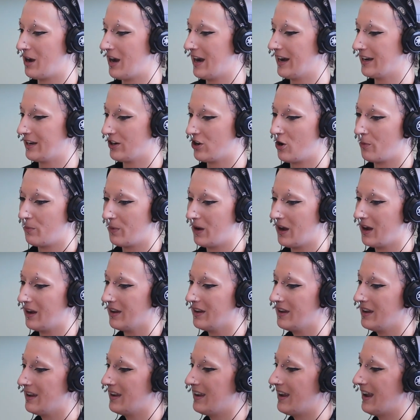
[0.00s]
iron,
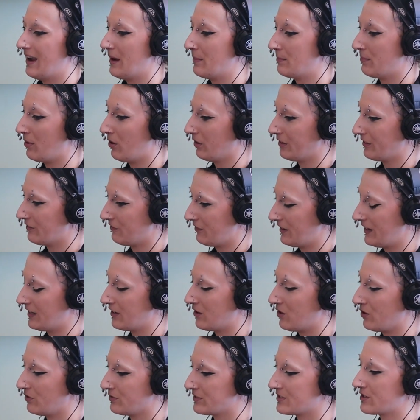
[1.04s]
copper, and
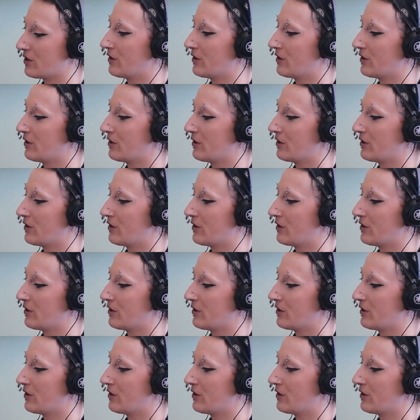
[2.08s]
polyphenols.